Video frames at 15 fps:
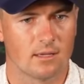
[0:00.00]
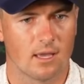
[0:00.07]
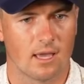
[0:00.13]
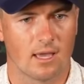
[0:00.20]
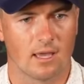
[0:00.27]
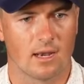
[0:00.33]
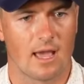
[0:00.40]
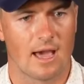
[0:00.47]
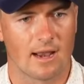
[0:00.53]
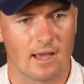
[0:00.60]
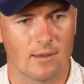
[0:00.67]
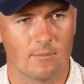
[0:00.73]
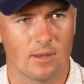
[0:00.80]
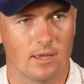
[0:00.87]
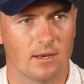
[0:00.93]
And had
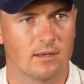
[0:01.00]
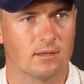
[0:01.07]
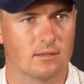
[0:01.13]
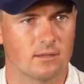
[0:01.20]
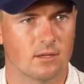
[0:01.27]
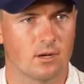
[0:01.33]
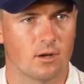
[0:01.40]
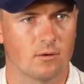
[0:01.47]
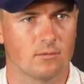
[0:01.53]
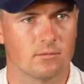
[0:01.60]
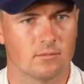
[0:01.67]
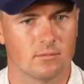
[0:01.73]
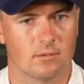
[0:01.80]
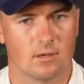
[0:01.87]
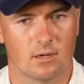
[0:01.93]
I been, you know,
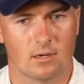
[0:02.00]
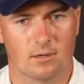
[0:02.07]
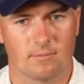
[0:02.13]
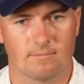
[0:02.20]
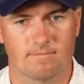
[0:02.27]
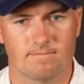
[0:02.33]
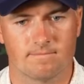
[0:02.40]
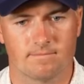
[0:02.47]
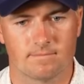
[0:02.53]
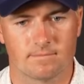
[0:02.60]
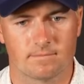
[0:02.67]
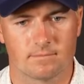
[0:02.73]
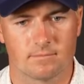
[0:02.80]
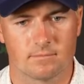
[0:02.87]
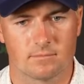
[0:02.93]

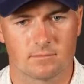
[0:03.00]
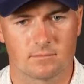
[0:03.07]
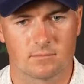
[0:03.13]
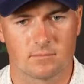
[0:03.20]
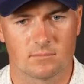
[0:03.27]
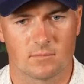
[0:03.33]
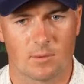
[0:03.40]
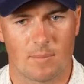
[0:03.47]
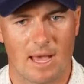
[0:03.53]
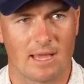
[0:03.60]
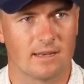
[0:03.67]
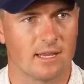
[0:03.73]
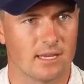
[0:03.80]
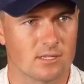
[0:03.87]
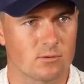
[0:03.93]
the
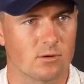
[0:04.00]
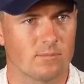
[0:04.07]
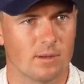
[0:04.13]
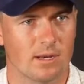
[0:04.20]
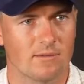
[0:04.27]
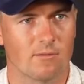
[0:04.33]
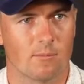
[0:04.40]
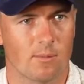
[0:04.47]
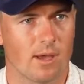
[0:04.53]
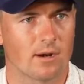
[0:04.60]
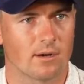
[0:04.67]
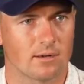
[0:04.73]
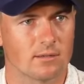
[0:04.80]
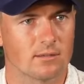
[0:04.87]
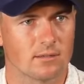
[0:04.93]
bad days would have been even
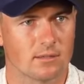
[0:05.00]
better.